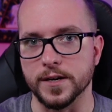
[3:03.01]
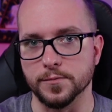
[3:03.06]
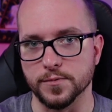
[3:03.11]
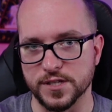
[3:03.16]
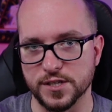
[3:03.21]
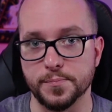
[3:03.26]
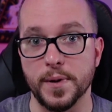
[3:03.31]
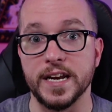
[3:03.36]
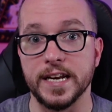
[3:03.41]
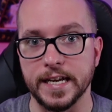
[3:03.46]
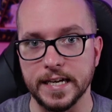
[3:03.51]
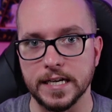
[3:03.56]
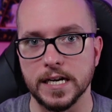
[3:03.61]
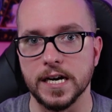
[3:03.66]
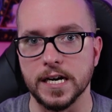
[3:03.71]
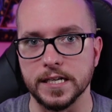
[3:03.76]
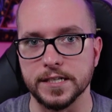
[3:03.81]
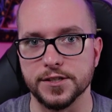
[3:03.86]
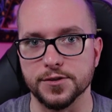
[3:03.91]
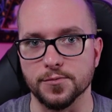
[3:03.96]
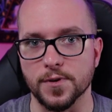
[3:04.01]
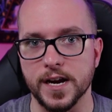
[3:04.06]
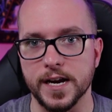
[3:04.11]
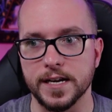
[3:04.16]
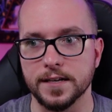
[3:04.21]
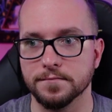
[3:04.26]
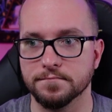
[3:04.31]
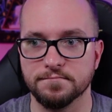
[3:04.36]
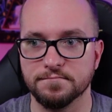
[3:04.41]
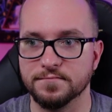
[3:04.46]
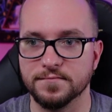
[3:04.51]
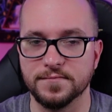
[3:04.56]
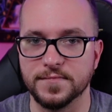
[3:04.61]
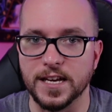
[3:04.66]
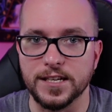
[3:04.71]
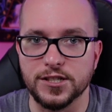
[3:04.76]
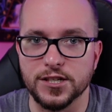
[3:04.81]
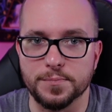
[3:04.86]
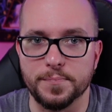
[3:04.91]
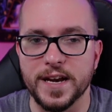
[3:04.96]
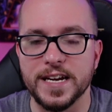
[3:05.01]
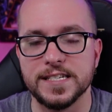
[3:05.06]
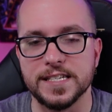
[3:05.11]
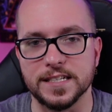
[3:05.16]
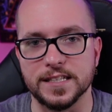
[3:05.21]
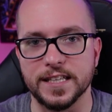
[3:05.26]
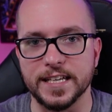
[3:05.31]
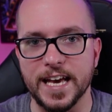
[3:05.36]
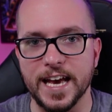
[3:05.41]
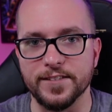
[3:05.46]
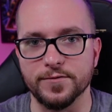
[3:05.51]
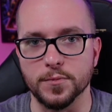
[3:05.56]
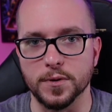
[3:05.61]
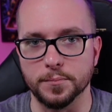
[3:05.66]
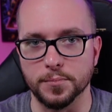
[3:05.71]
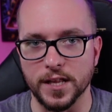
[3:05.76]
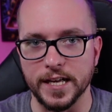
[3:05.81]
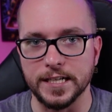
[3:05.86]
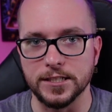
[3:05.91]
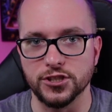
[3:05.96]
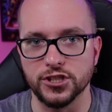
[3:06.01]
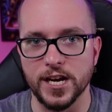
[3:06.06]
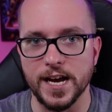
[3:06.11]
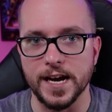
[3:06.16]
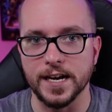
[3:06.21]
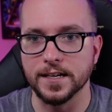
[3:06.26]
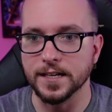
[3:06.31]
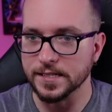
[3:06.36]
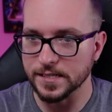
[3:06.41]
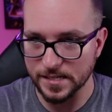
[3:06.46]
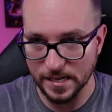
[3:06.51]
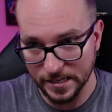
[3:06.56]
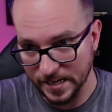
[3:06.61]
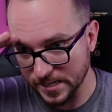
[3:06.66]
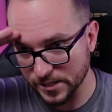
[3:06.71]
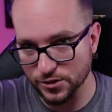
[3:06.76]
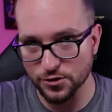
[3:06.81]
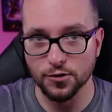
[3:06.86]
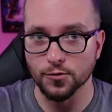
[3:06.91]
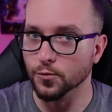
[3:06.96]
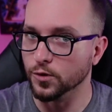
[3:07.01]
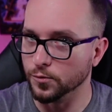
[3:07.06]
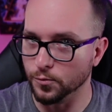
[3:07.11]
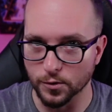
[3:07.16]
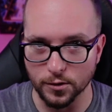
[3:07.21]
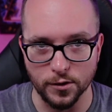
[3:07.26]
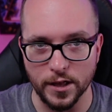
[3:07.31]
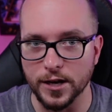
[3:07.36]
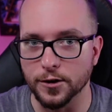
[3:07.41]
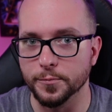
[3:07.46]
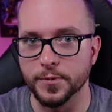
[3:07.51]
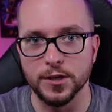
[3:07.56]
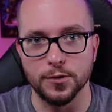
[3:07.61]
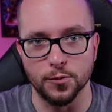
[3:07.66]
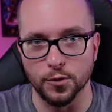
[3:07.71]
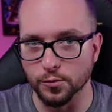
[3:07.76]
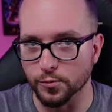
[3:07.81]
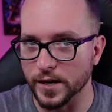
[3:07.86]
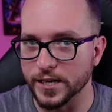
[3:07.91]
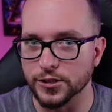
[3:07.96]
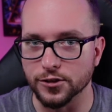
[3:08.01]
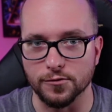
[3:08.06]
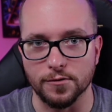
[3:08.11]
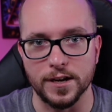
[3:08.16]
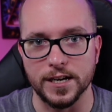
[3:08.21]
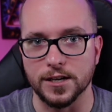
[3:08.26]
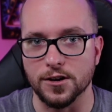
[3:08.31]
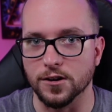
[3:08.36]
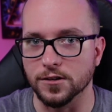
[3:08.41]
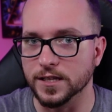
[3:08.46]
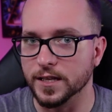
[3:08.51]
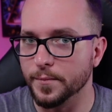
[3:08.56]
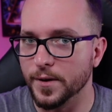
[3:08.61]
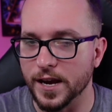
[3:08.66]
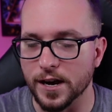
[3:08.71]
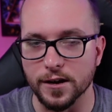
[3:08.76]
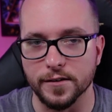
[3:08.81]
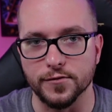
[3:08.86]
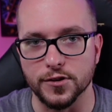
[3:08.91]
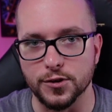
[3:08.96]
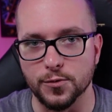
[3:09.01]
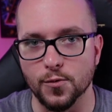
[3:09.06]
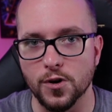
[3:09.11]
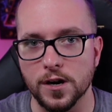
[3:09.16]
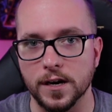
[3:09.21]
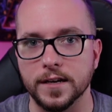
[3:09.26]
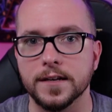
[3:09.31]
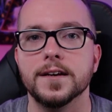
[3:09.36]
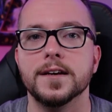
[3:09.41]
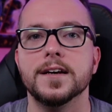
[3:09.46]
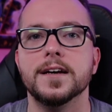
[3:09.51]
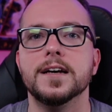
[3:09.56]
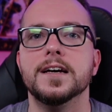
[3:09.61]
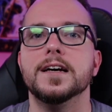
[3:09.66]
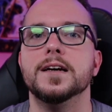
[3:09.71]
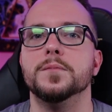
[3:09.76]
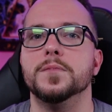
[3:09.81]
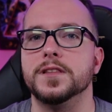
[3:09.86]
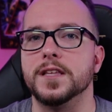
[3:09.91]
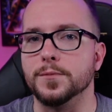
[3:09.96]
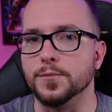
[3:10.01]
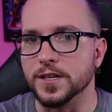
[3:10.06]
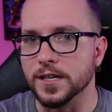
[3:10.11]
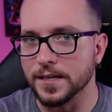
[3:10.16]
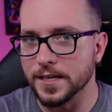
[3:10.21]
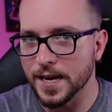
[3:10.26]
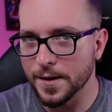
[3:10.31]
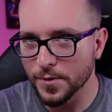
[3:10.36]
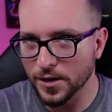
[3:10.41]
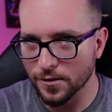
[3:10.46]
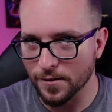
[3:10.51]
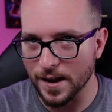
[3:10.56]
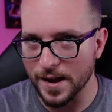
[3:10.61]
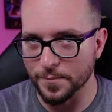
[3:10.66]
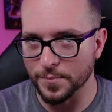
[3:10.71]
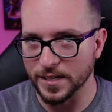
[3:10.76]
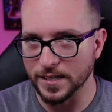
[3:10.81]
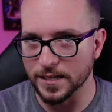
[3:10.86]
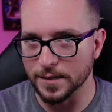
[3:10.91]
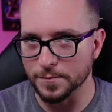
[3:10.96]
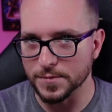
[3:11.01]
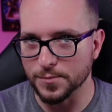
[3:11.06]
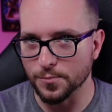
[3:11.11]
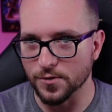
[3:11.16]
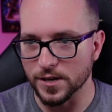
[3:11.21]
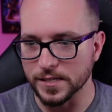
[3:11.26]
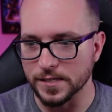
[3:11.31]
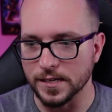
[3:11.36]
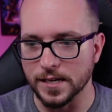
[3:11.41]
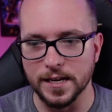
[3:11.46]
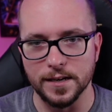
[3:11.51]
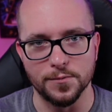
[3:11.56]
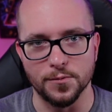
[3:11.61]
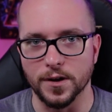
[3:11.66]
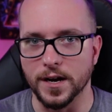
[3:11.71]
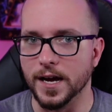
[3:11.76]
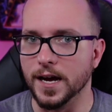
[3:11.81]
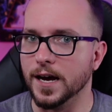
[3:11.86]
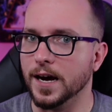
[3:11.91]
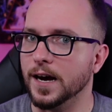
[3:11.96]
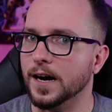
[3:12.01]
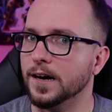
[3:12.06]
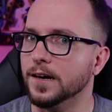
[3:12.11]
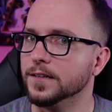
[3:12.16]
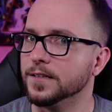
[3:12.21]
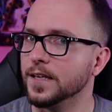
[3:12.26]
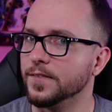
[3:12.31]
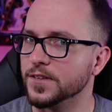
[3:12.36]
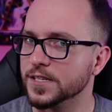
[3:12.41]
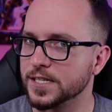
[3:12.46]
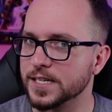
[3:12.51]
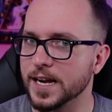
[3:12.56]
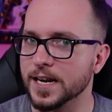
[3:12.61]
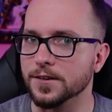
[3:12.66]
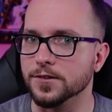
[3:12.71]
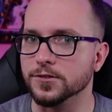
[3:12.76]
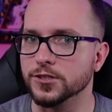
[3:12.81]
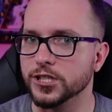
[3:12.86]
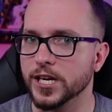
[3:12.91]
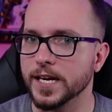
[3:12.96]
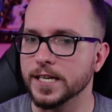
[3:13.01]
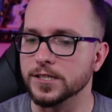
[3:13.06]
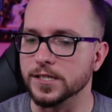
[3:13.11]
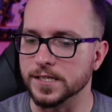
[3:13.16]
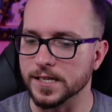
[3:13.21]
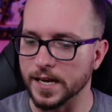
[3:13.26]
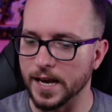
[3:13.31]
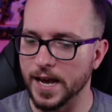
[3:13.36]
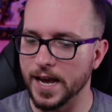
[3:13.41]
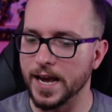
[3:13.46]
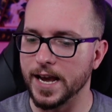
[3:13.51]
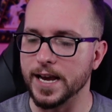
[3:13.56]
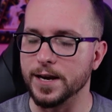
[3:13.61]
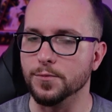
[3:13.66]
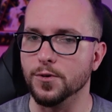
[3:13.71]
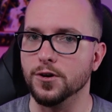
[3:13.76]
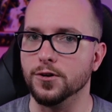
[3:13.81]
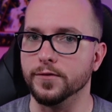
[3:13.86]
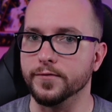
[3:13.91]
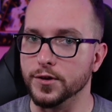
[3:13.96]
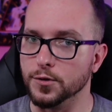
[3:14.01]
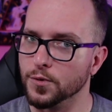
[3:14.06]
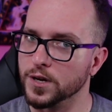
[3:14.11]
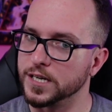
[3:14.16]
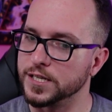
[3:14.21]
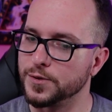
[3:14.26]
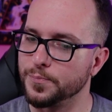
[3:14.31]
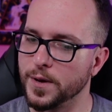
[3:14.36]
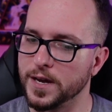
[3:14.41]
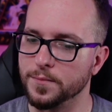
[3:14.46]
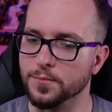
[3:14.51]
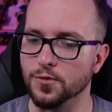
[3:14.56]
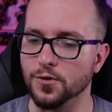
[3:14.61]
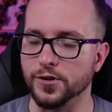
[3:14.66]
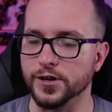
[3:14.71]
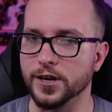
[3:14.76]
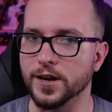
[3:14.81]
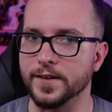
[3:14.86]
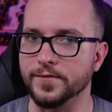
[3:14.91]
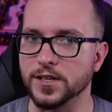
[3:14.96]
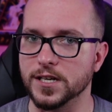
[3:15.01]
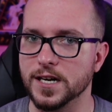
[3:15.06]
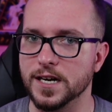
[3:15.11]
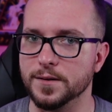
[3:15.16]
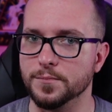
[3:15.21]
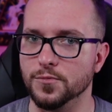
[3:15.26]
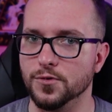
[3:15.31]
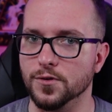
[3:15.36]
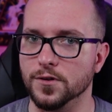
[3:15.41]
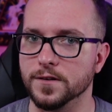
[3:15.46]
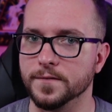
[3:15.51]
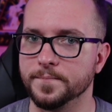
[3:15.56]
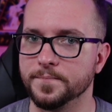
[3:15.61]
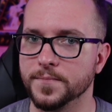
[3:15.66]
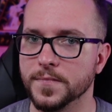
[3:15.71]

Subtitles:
With spending cuts, right? They just basically gave him a blank check and said, yes, sir, we'll help you. We'll raise your credit card limit however you want. But then when a Democrat becomes president, well, then the standard changes. Like, hey, whoa, if you want to spend more, you're going to have to cut more.